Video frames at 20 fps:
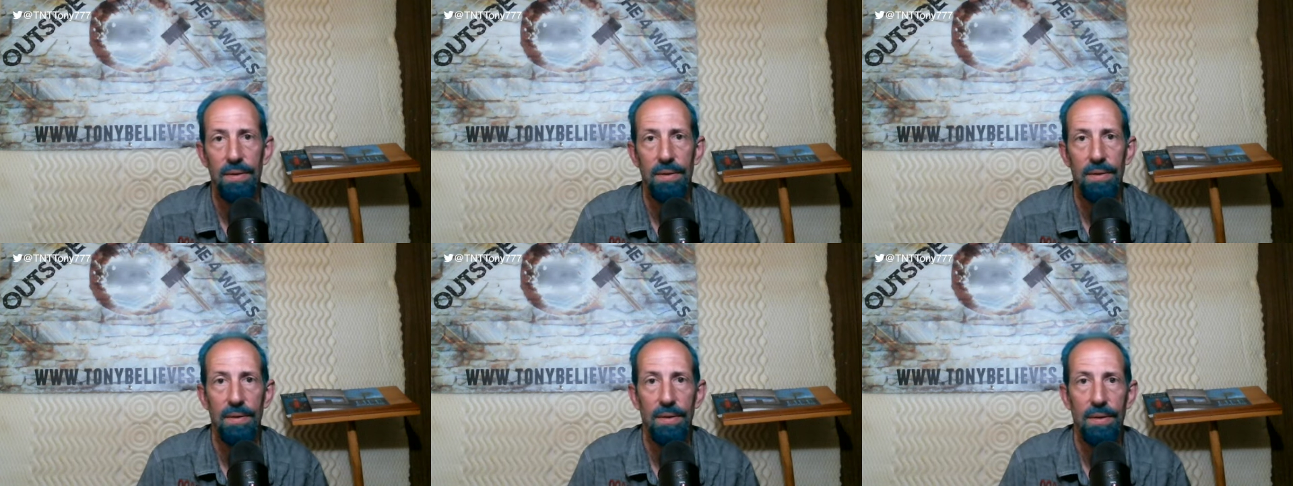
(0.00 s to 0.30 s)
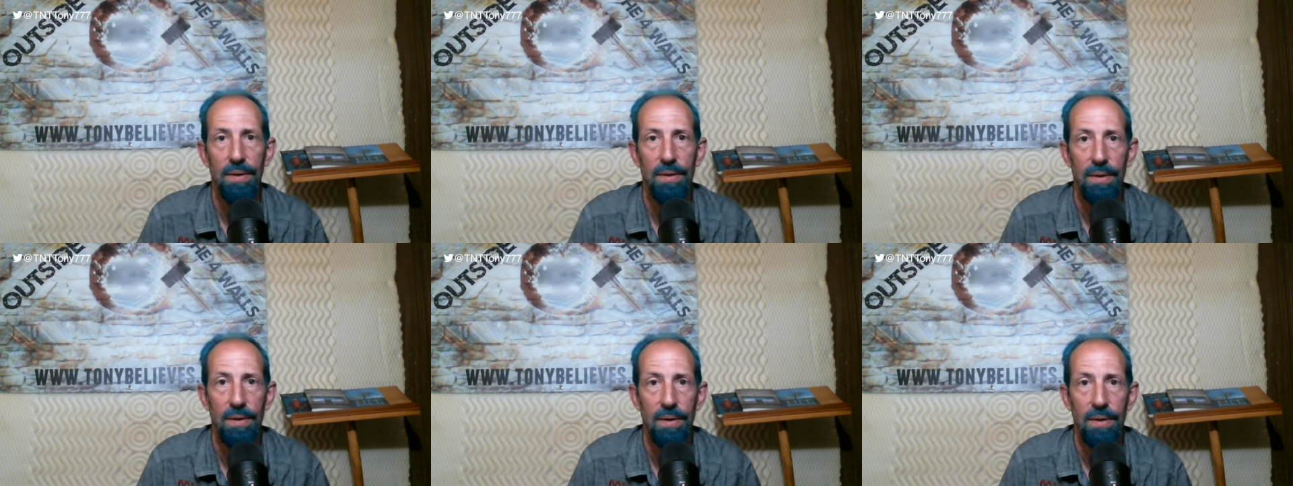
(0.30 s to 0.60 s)

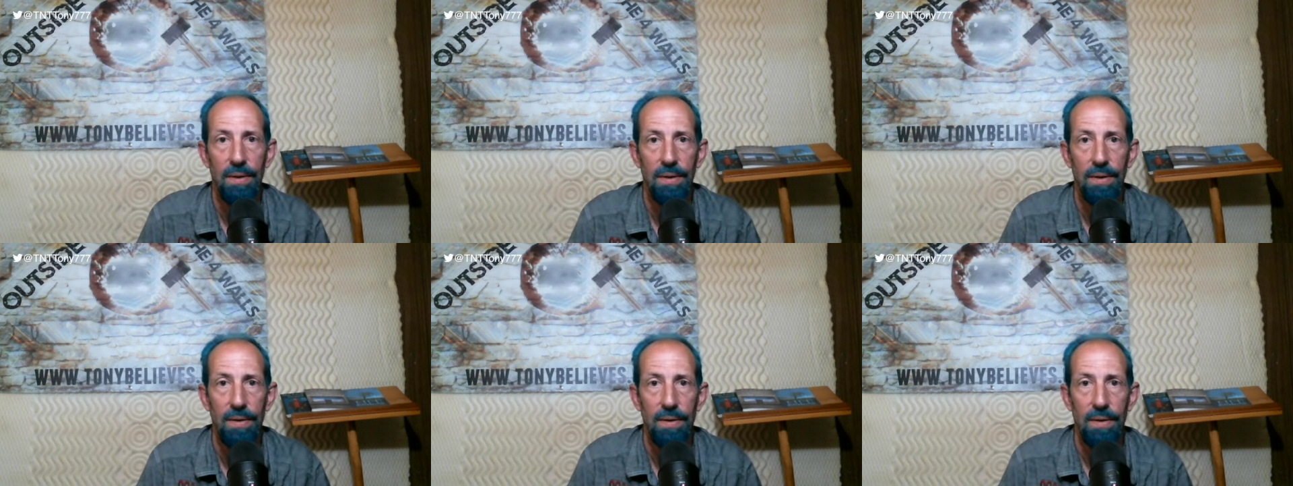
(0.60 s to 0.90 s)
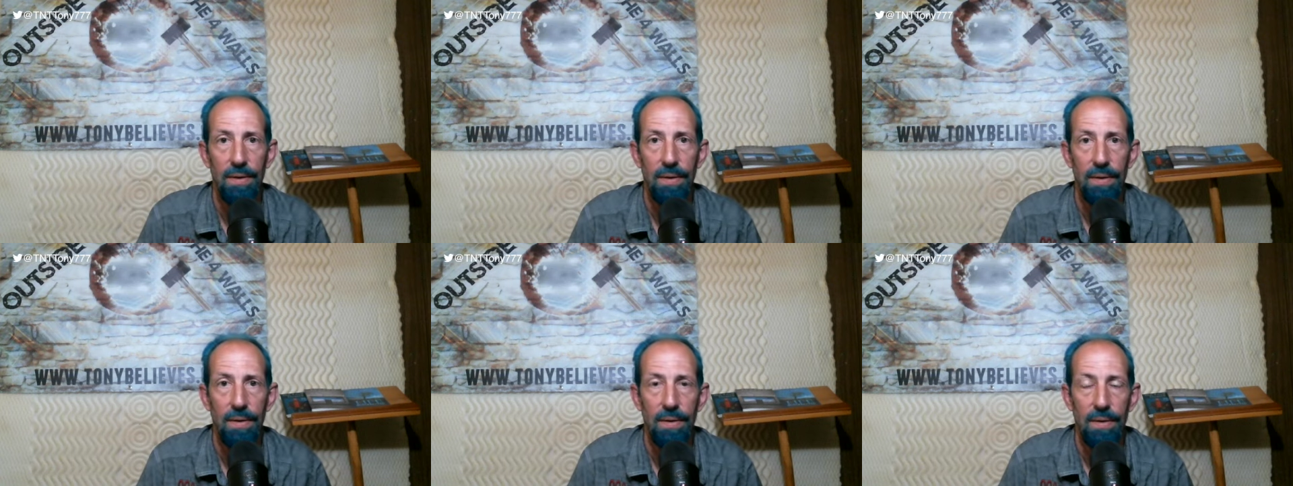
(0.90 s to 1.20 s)

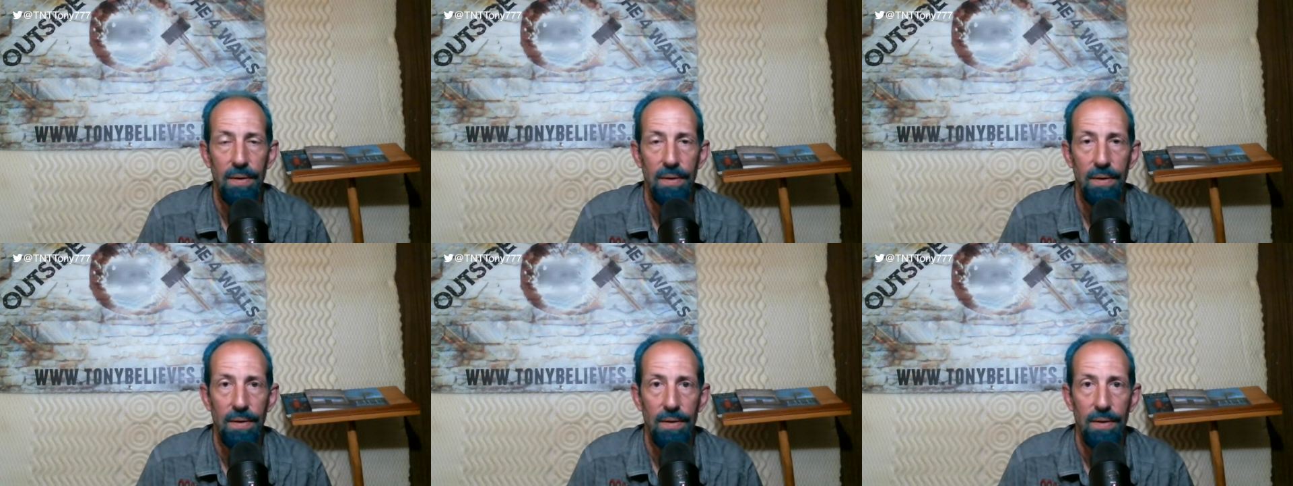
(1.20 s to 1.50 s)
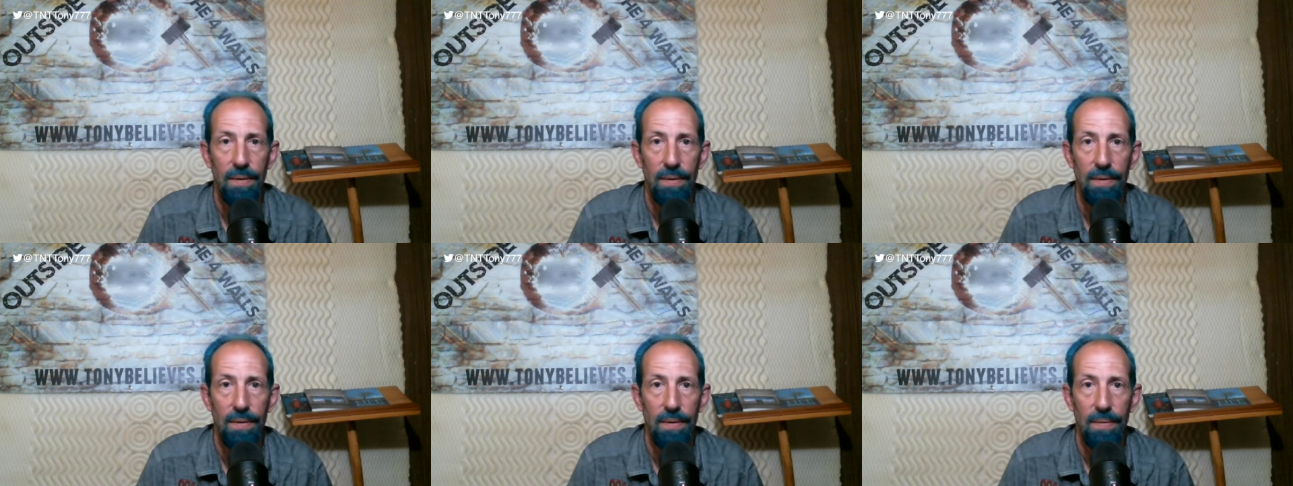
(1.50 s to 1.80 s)

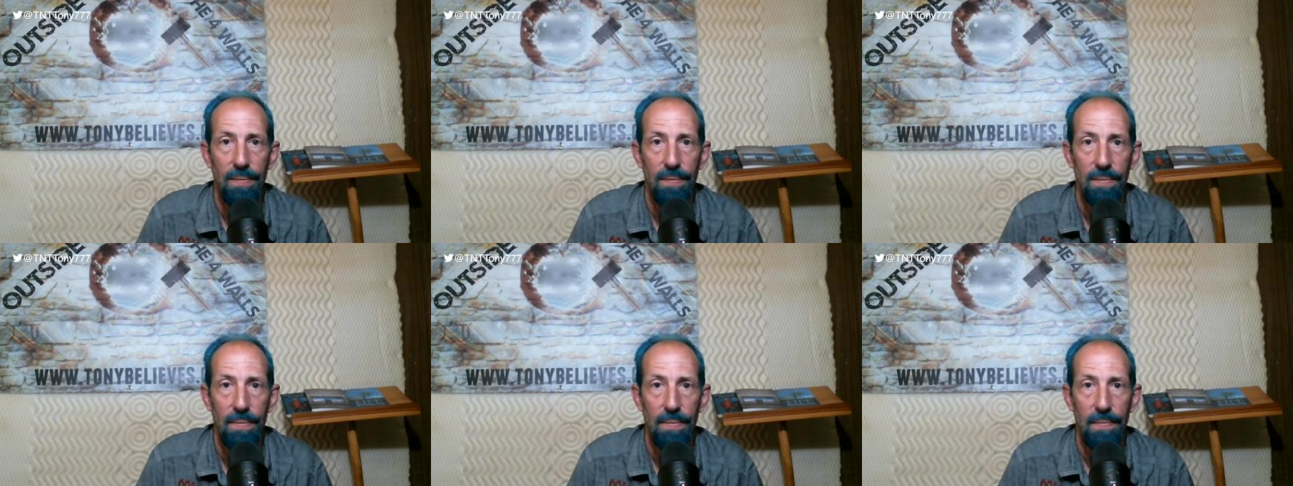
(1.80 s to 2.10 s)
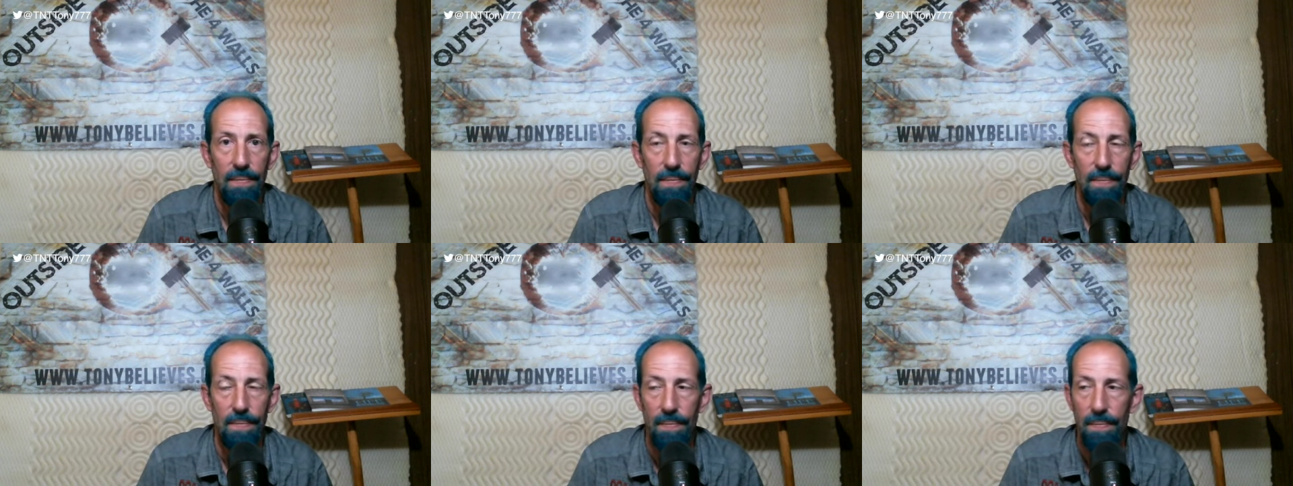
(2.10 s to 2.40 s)

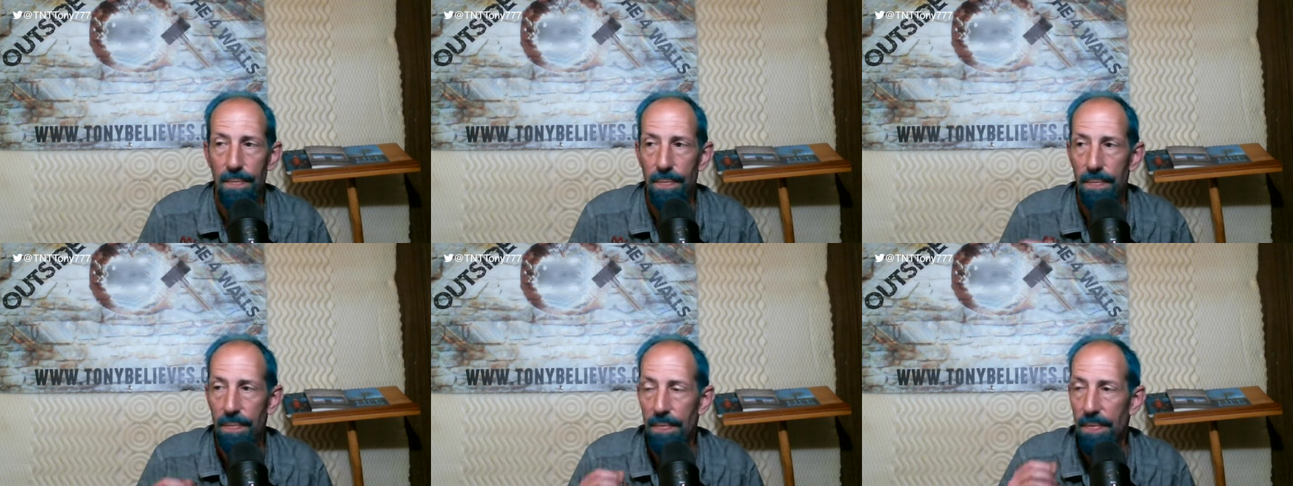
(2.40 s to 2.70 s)
No one is speaking in this clip.